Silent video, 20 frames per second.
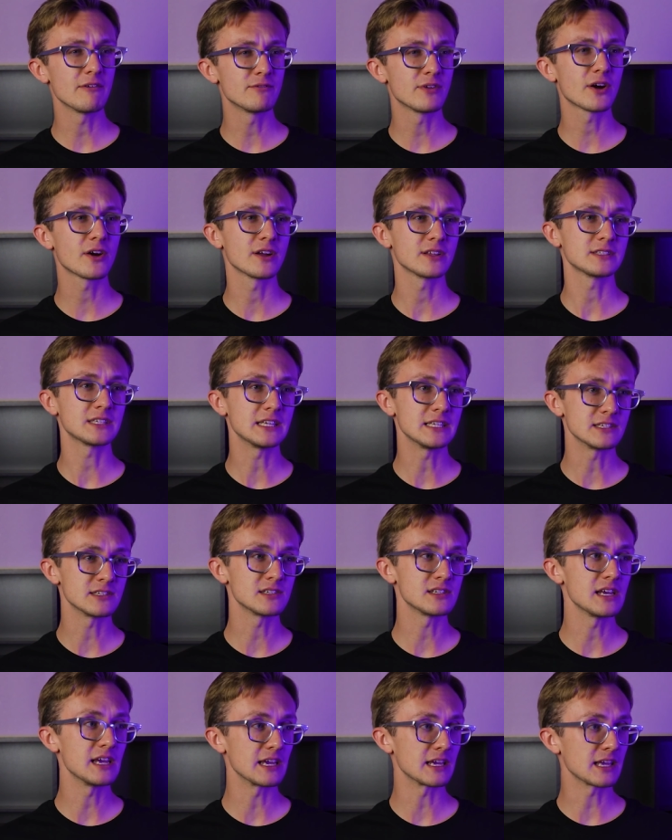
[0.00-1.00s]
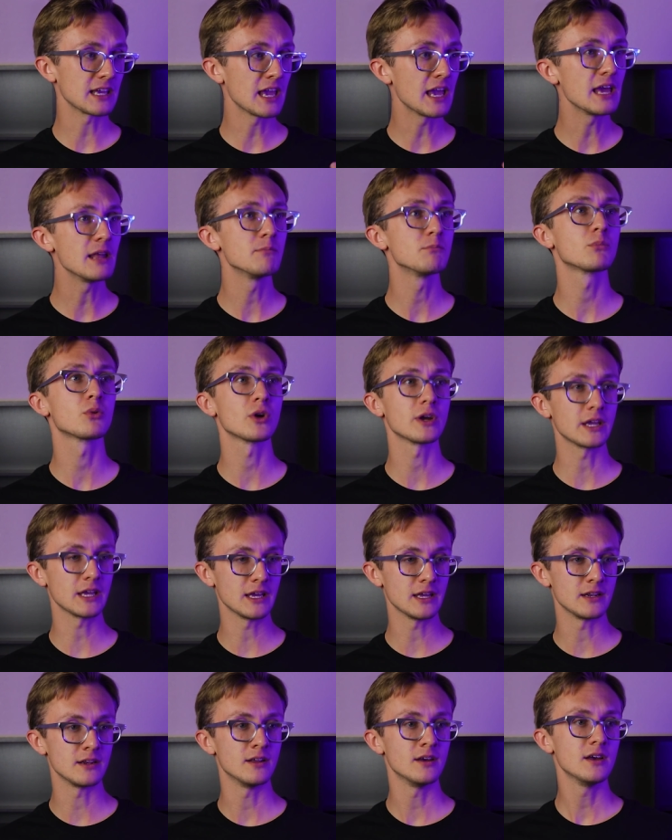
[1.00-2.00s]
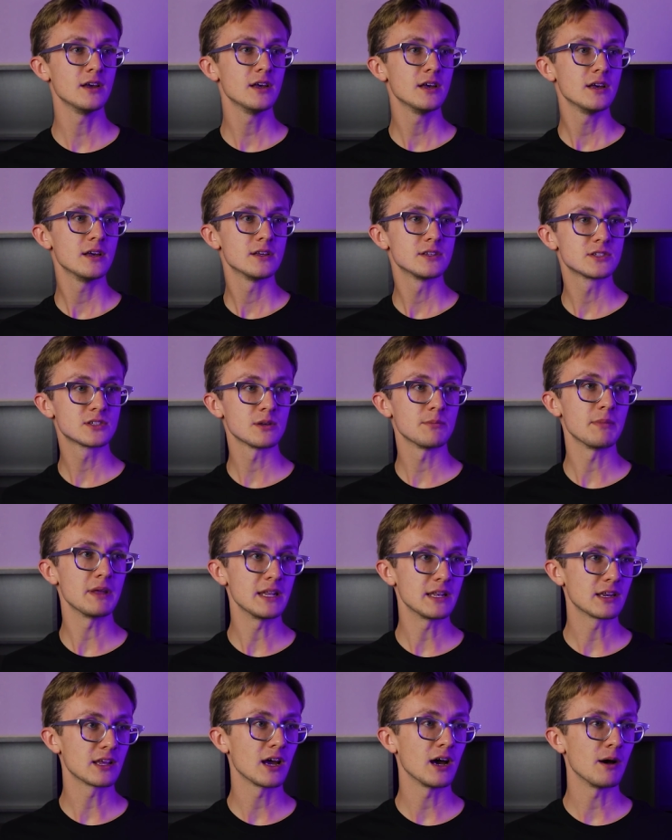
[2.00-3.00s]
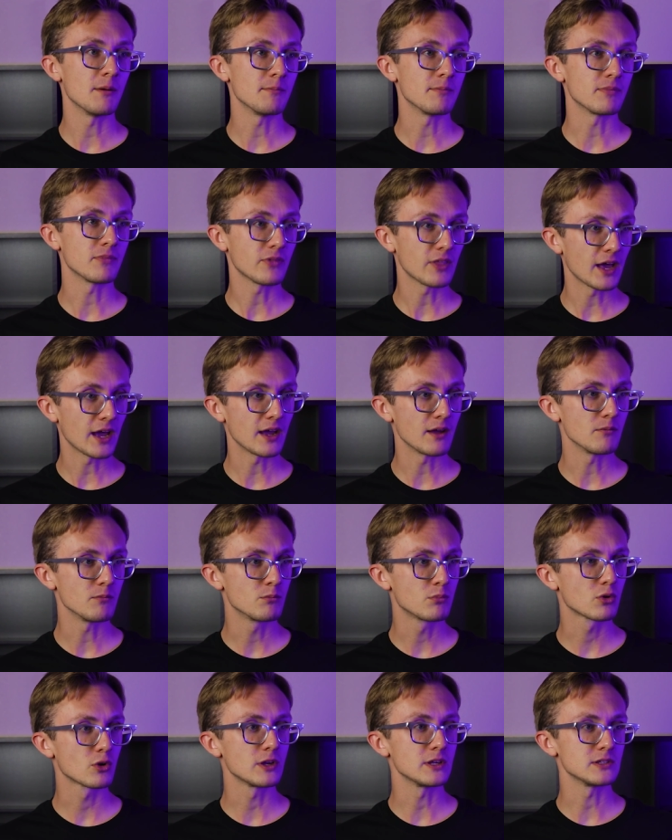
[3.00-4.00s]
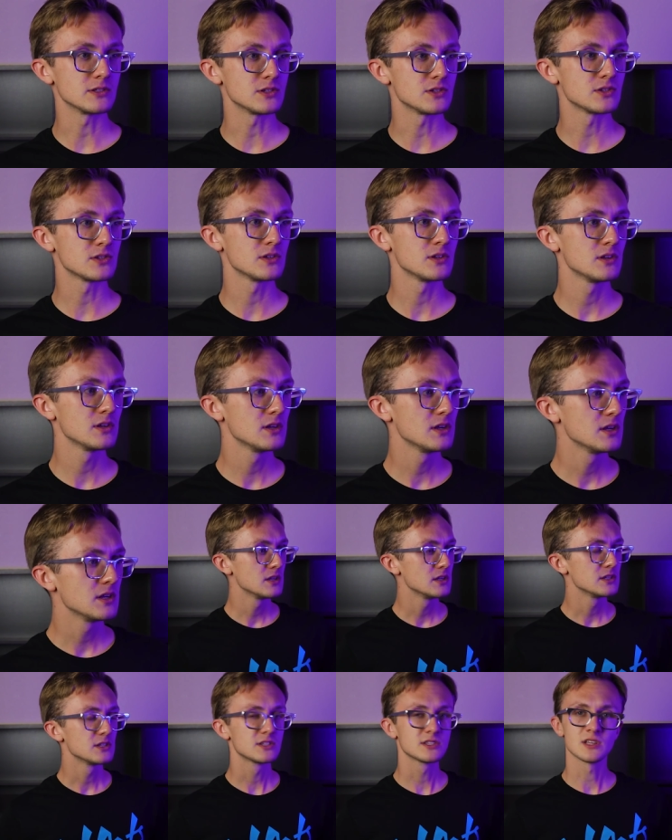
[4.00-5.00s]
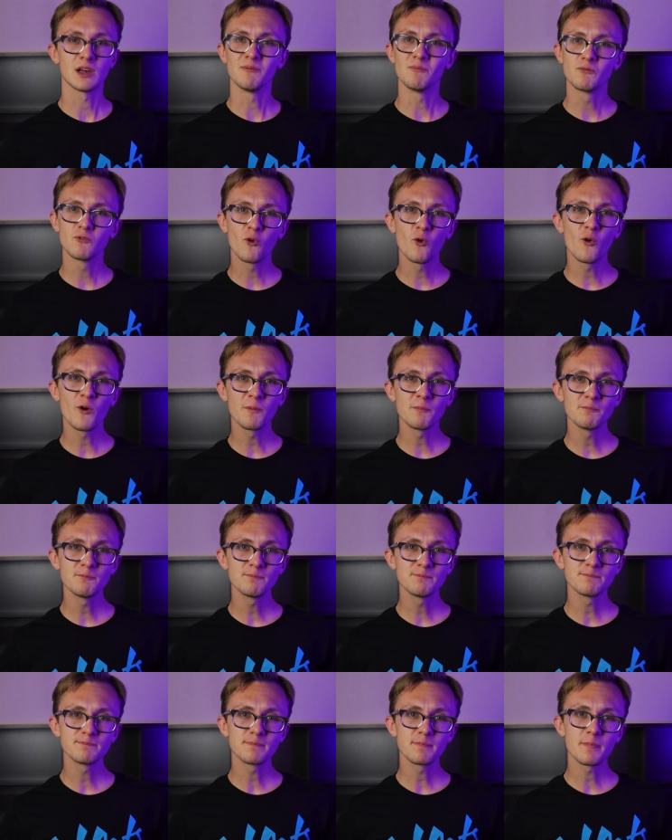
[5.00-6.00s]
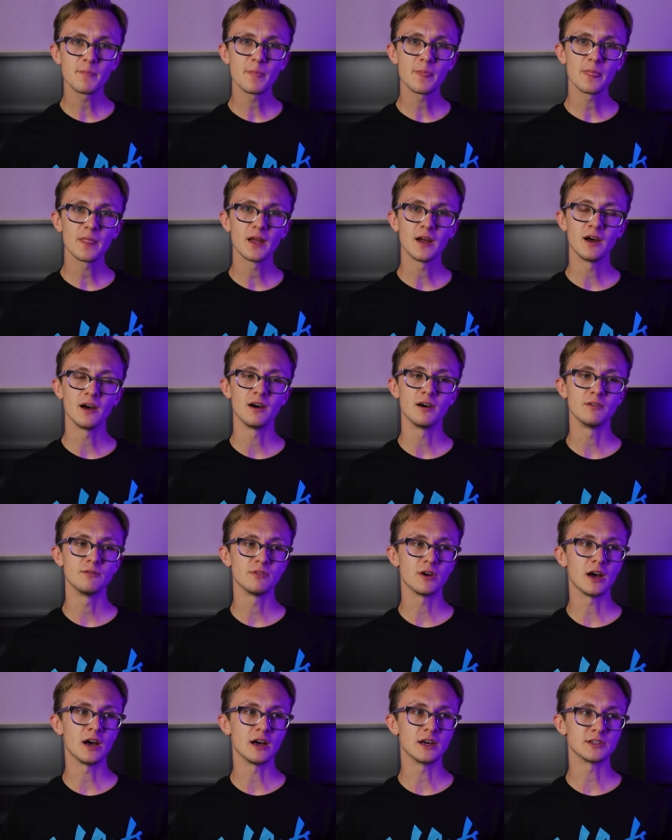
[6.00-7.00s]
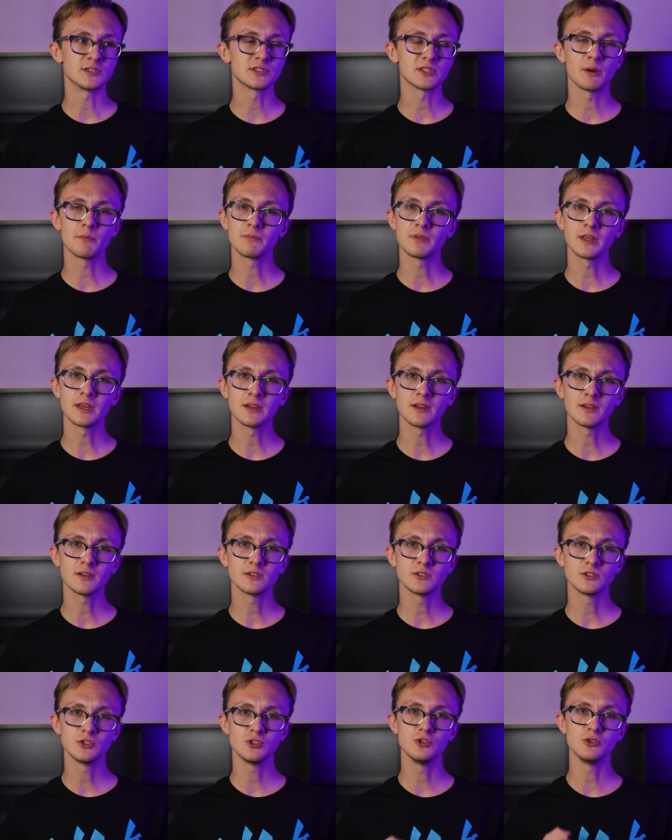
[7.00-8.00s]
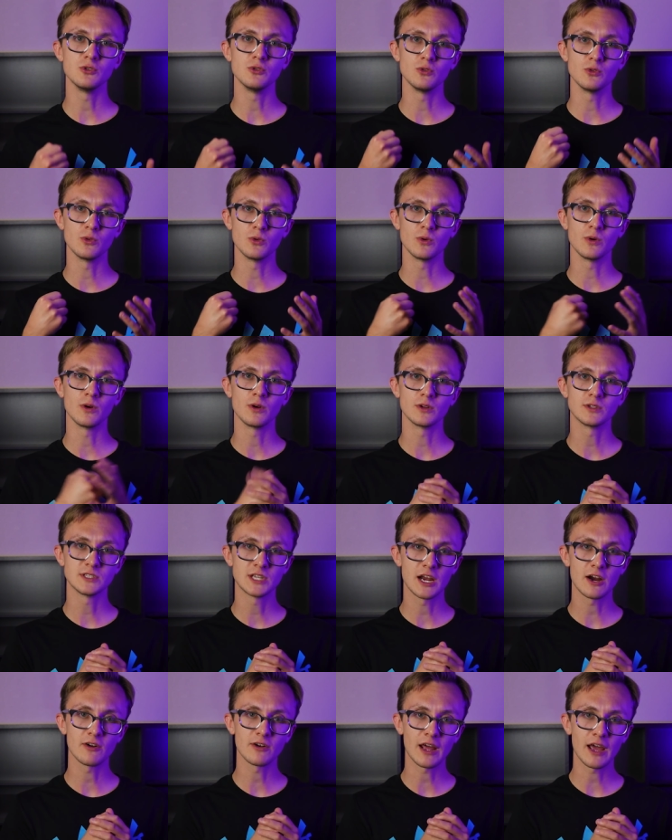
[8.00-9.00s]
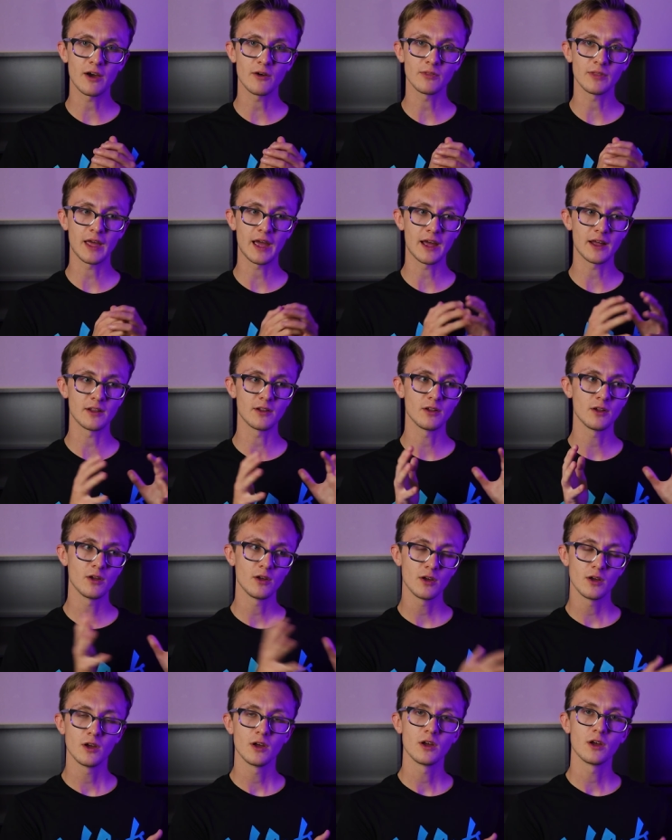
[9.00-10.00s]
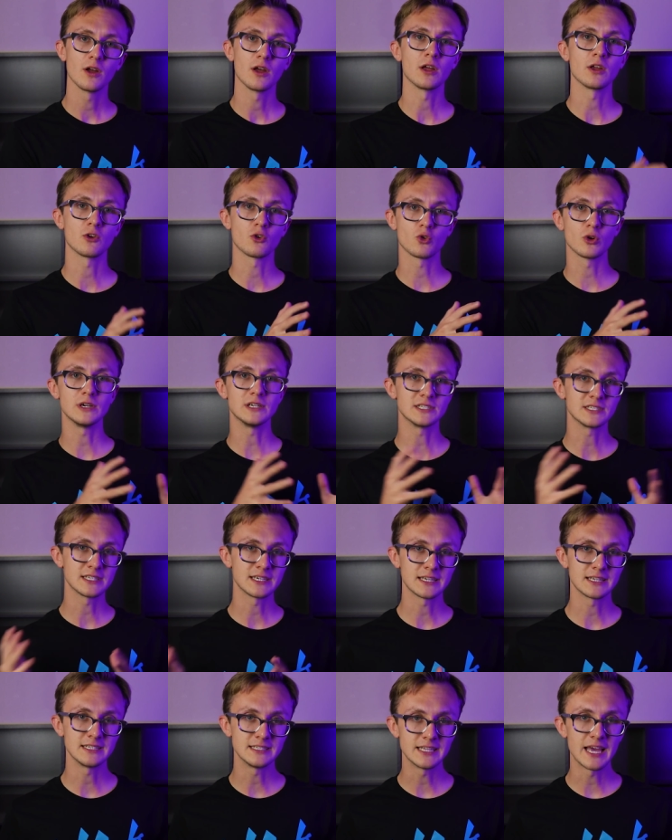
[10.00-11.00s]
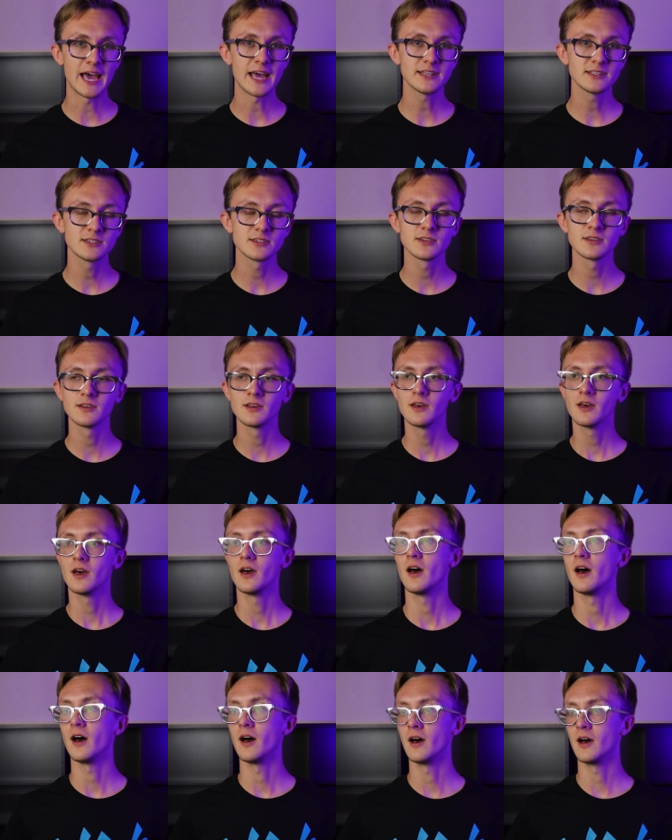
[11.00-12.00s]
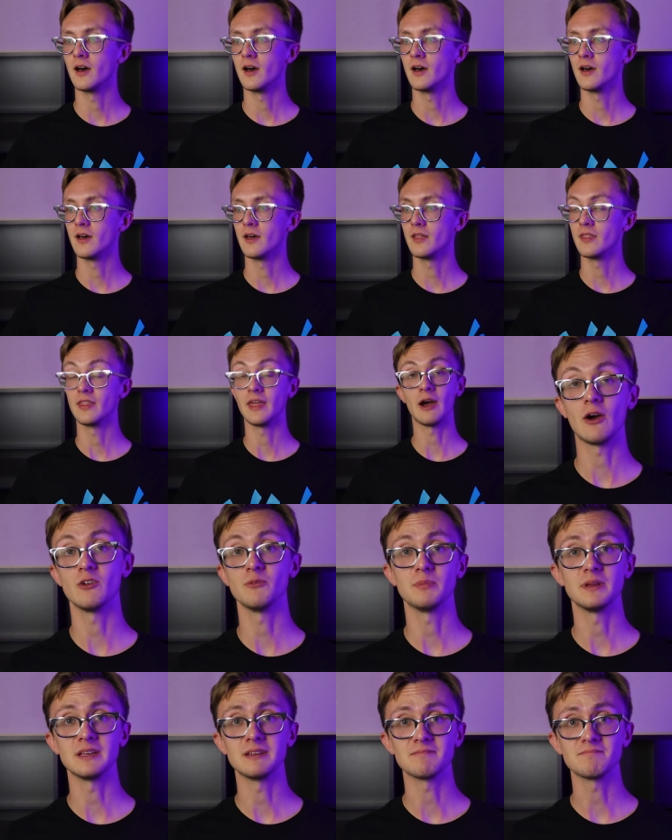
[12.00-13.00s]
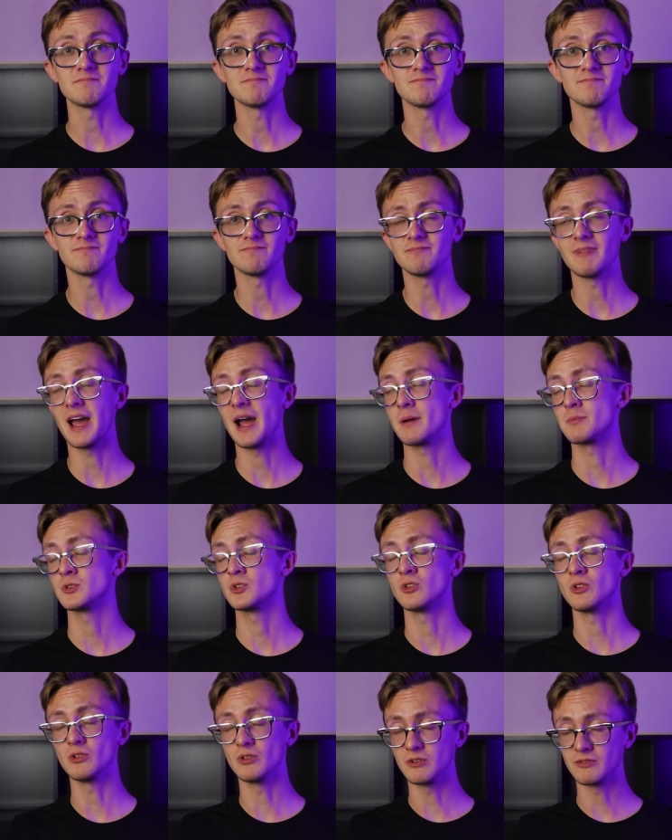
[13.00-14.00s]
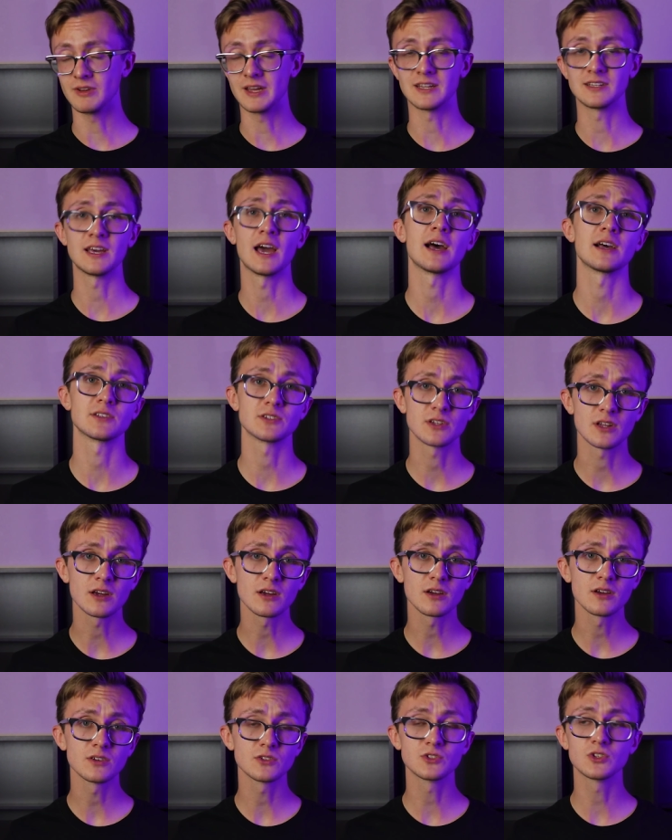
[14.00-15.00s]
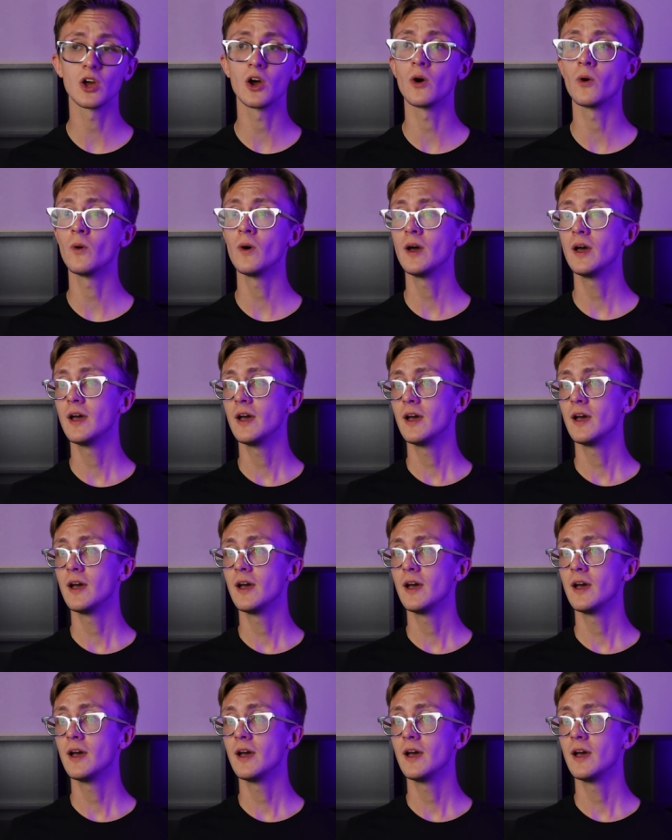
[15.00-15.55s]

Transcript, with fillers: very least it can bring in some income that brings some form of uh, something to tear down that increasing debt, uh, that would be absolutely fantastic. So